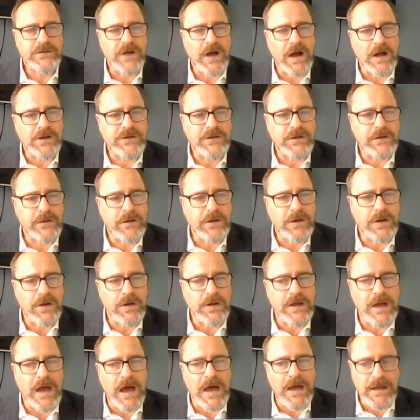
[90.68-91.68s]
The judge in the
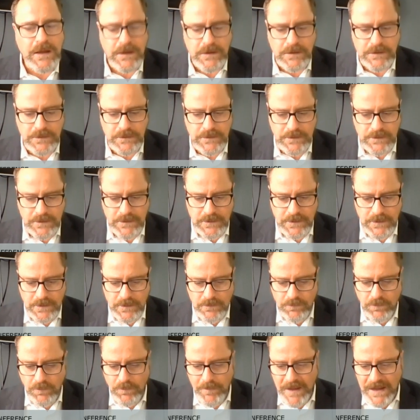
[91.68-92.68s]
UK
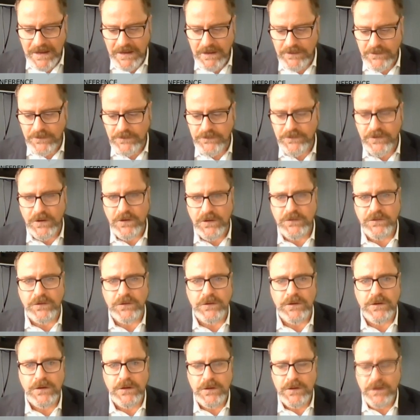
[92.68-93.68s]
will make
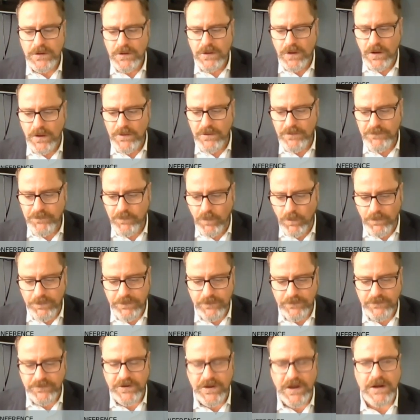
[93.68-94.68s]
on the
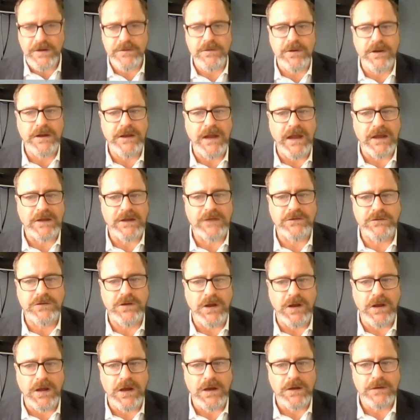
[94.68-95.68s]
4th of January
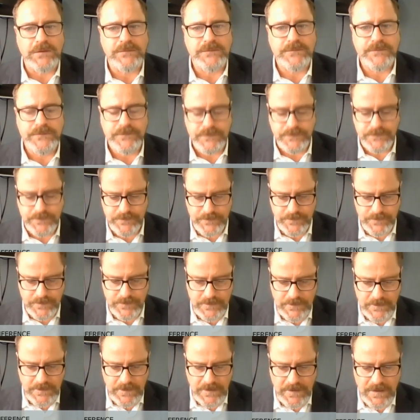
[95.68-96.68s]
next year.
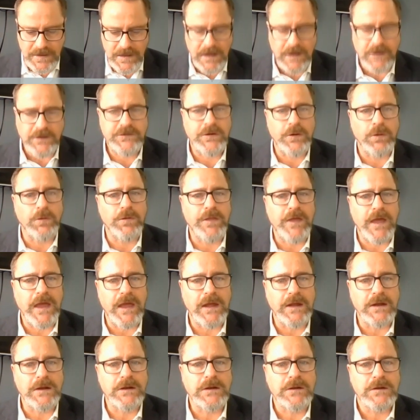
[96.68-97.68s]
Until
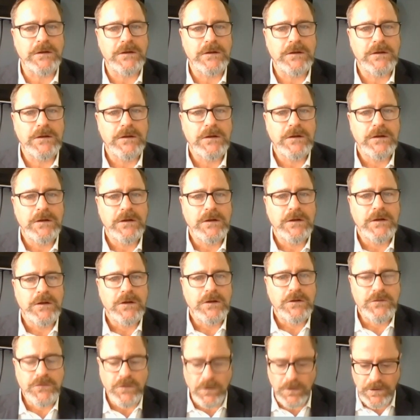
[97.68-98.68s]
then,
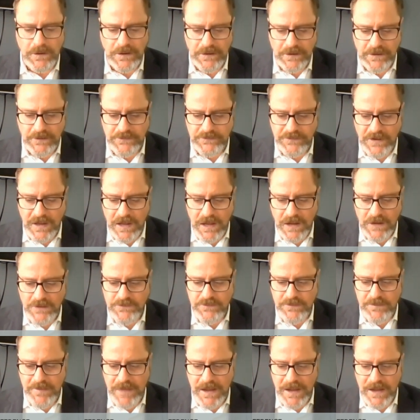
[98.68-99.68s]
Julian
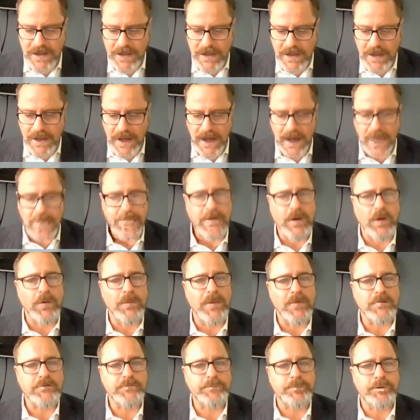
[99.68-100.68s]
Assange remains in
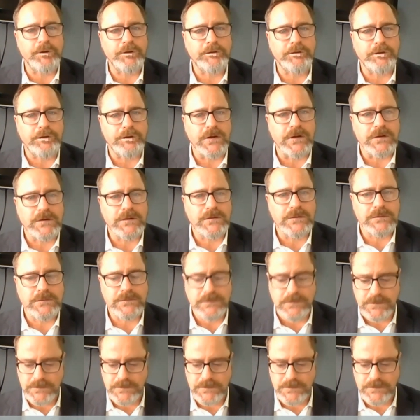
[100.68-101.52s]
Belmarsh prison,